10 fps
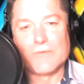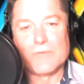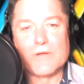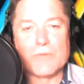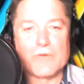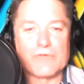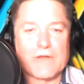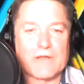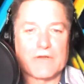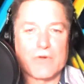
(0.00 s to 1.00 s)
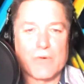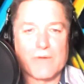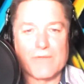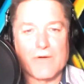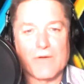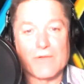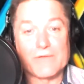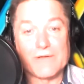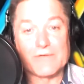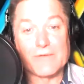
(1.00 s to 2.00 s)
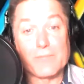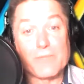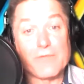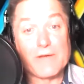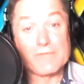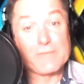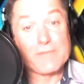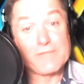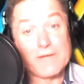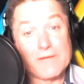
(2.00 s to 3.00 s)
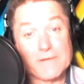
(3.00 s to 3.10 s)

really wish I could go on the holidays I provide for my family.